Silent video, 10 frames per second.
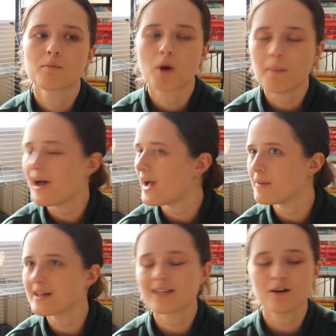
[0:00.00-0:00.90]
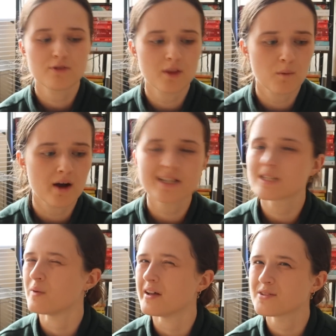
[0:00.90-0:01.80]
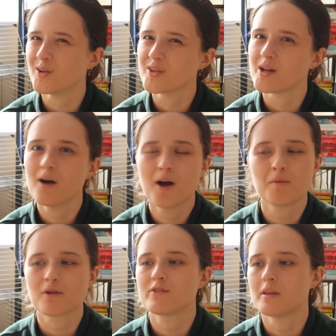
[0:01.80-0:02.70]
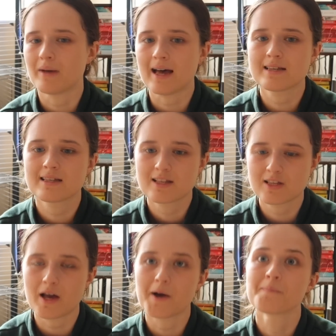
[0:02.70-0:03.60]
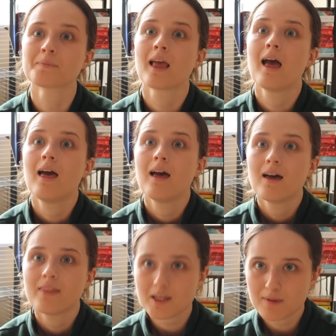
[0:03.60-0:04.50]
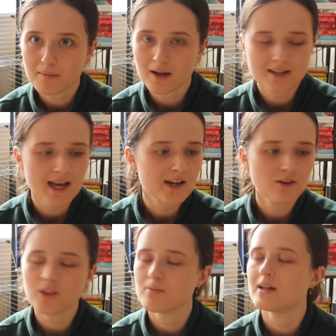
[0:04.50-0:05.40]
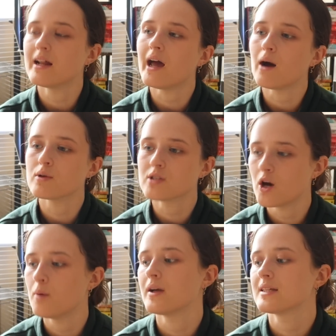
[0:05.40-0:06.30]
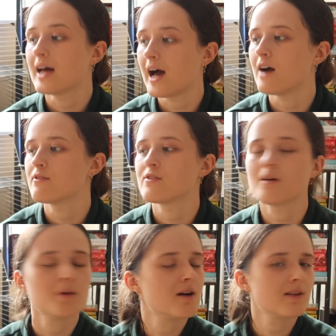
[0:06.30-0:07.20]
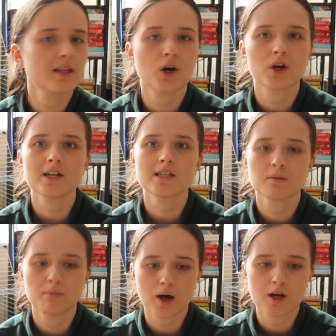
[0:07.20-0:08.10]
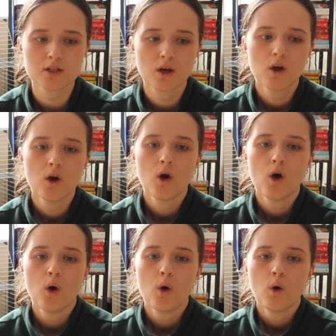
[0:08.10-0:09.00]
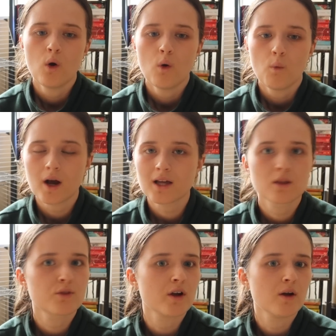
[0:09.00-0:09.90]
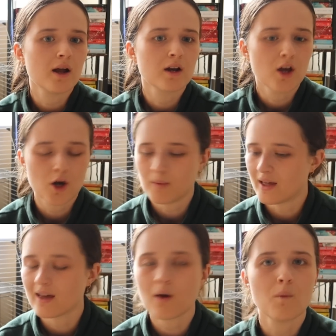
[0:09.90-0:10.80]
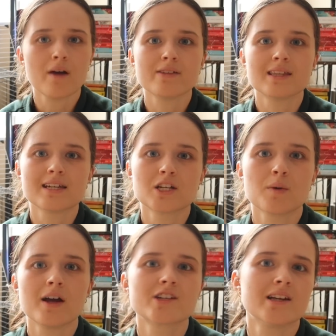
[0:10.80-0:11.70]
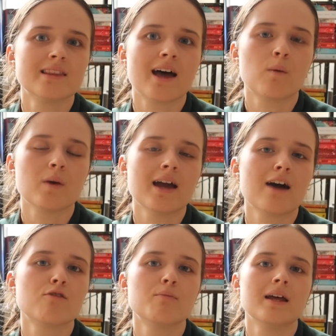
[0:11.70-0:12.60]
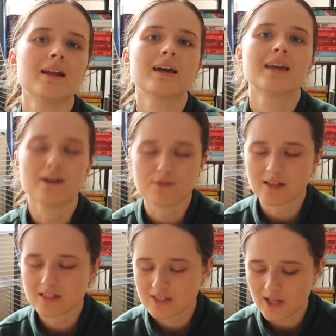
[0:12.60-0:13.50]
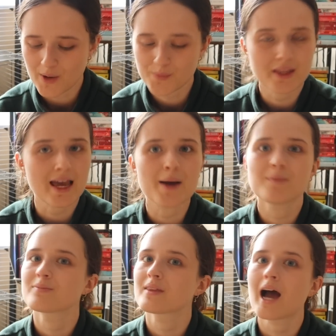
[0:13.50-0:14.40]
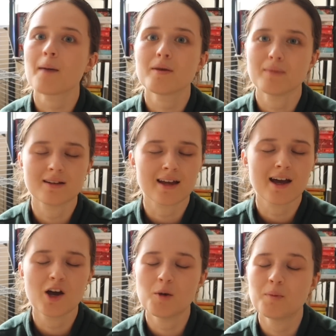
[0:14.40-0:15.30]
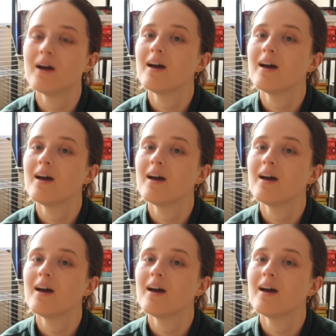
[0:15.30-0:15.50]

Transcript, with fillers: prepare myself for the worst whilst also hoping for the best. So that's my Monday, not the Monday I was hoping to have, if I'm perfectly honest, but working through and coping with the situation that we have been given. So yeah, happy Monday. I hope